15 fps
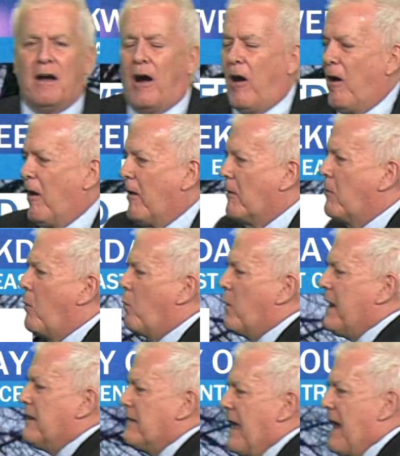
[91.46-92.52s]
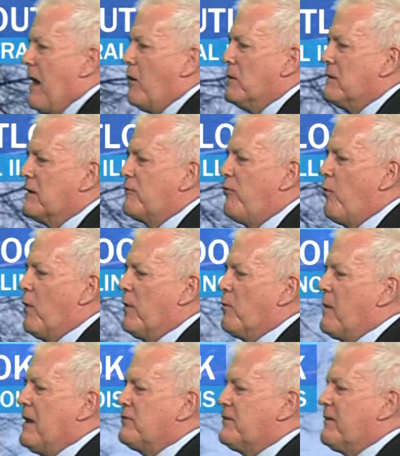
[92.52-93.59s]
Our weekday outlook for the
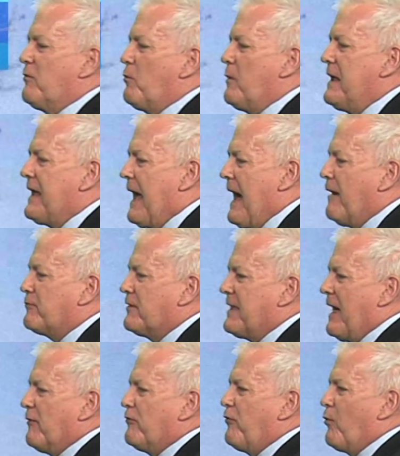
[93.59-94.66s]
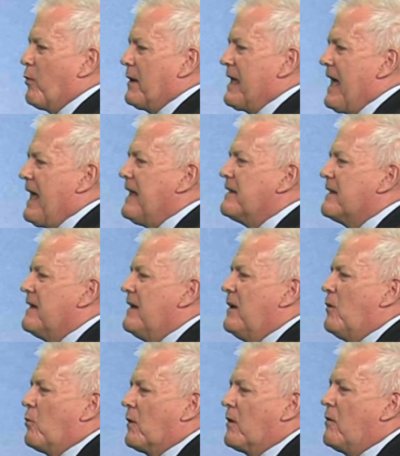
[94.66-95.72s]
rest of the week after that 48,
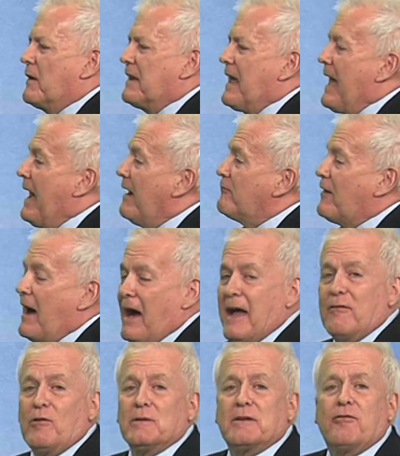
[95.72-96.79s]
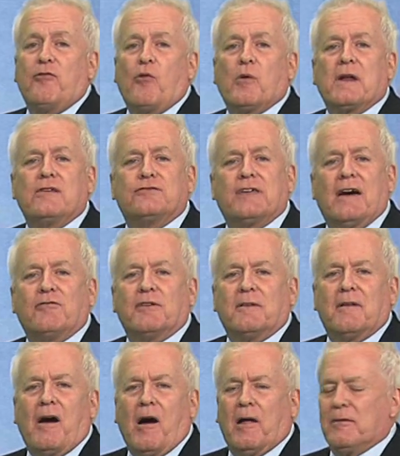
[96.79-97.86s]
we're going to have a high of only 47
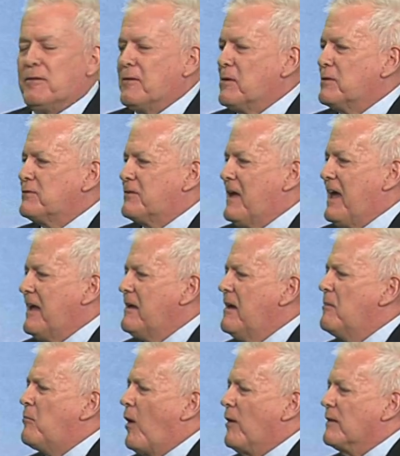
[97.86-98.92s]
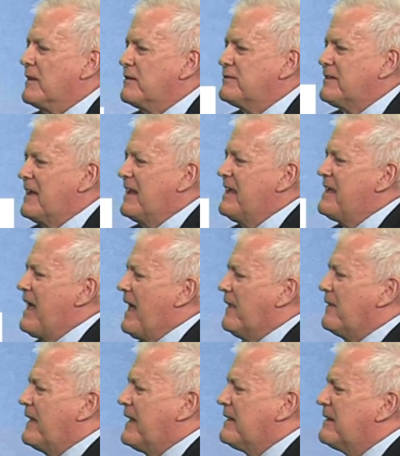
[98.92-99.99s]
on Thursday, partly sunny, and
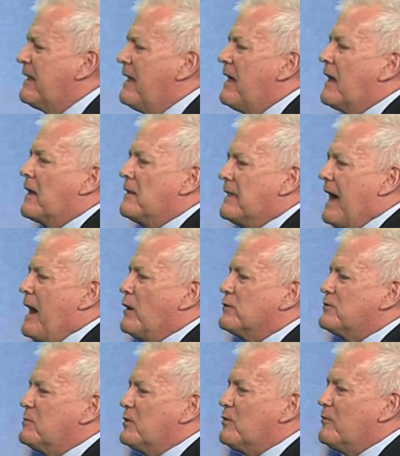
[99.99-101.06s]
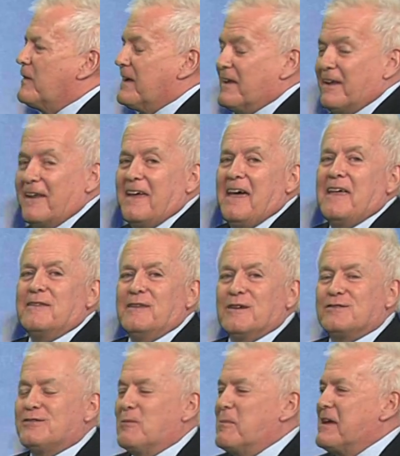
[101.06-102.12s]
then clouds move in.
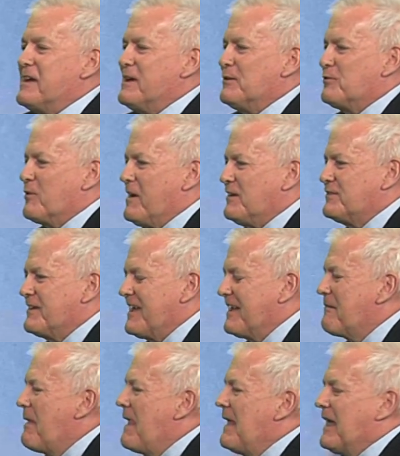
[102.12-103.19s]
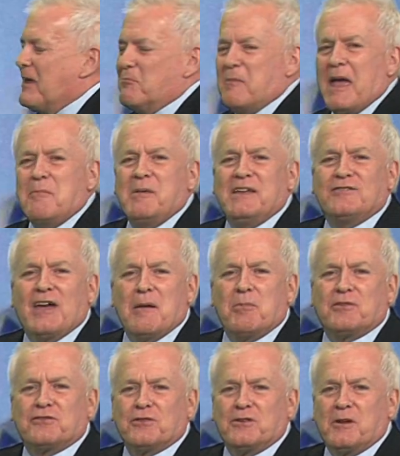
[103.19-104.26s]
This will be interesting. It may be
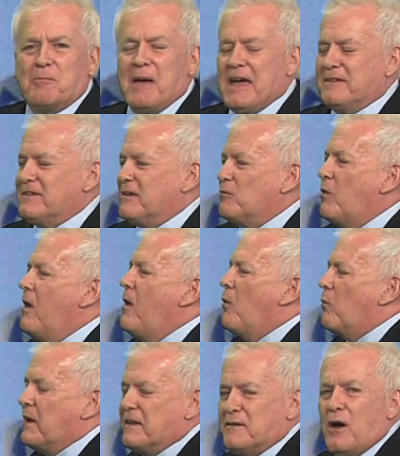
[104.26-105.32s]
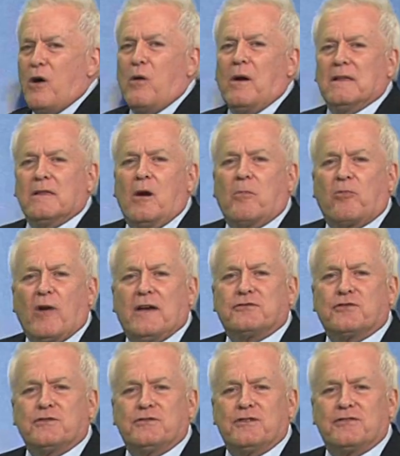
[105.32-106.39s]
temperature dependent. We know a low
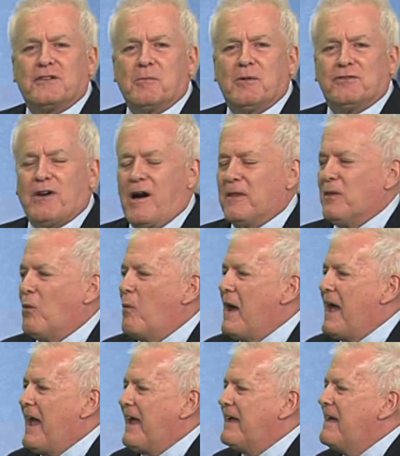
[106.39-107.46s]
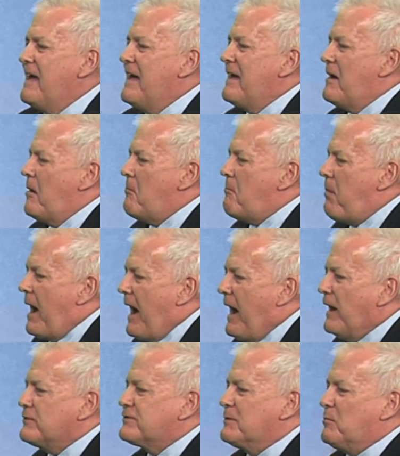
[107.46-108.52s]
pressure system is on the way.
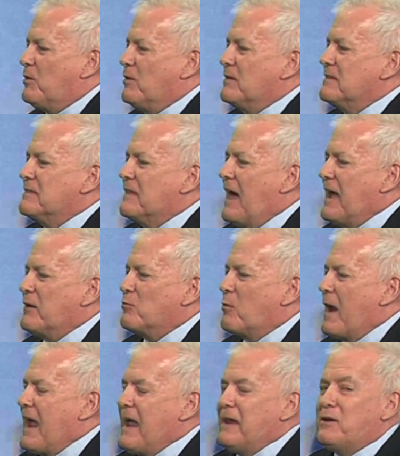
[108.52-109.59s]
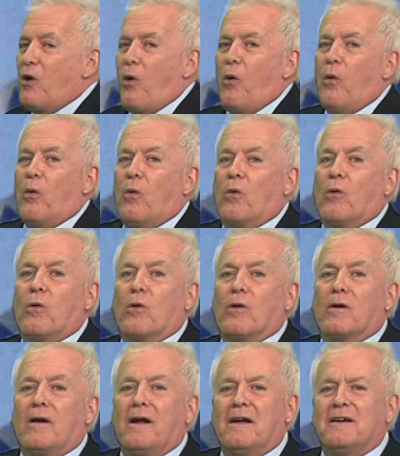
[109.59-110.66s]
Possible light rain
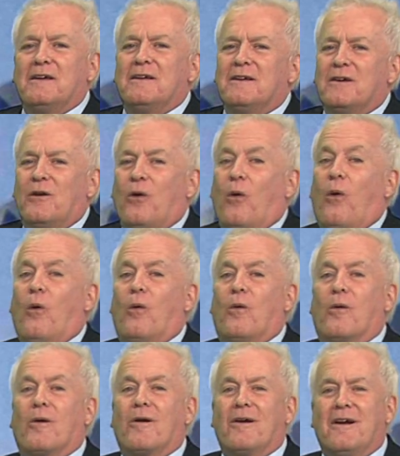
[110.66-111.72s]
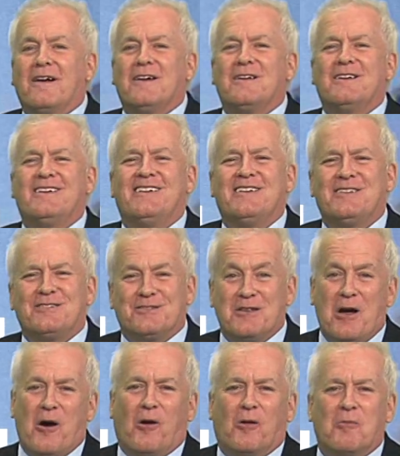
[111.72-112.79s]
or or
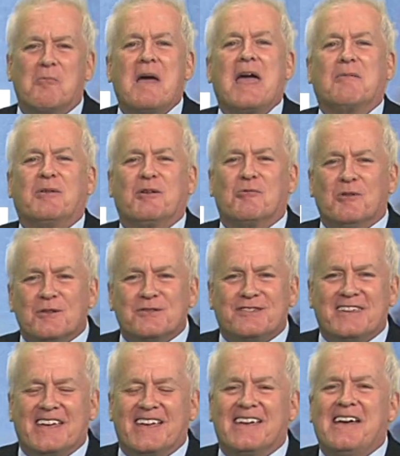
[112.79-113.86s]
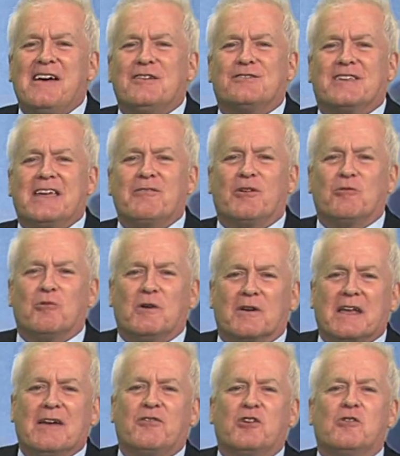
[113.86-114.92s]
snow, maybe. We'll see. Stephen will
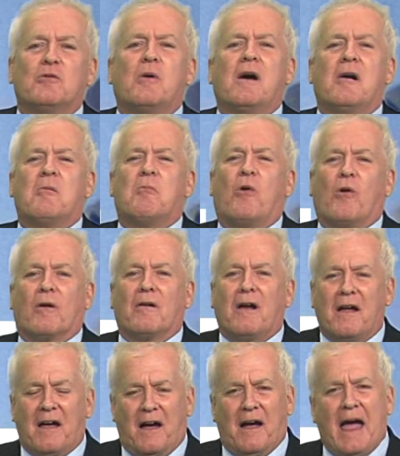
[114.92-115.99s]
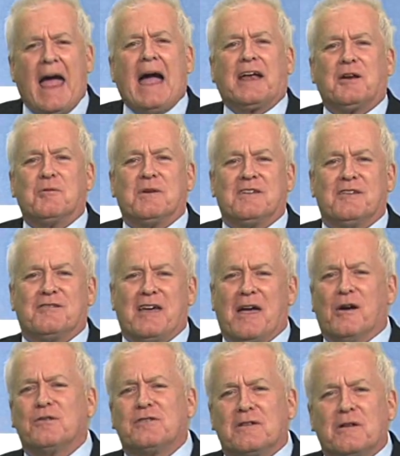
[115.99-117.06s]
give you more uh, accurate
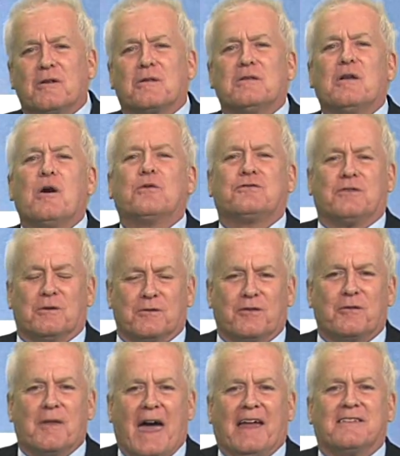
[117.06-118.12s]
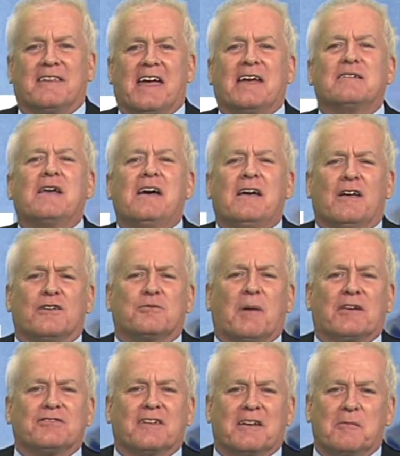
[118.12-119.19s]
details a little closer to that date,
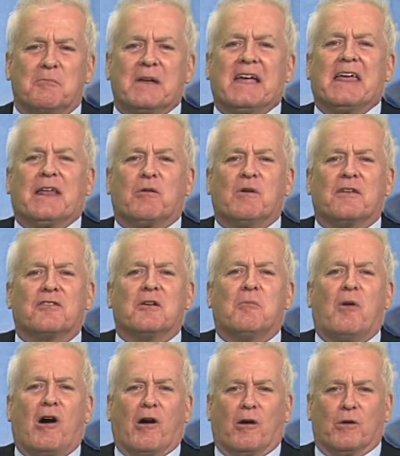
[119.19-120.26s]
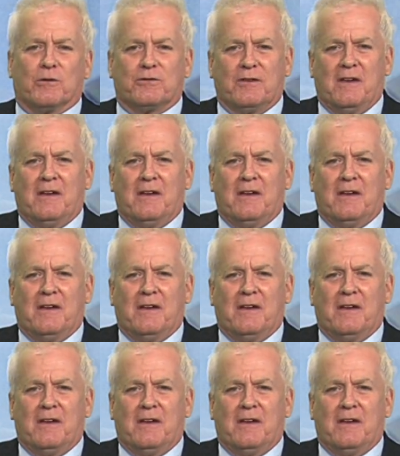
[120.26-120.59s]
especially beginning with tomorrow's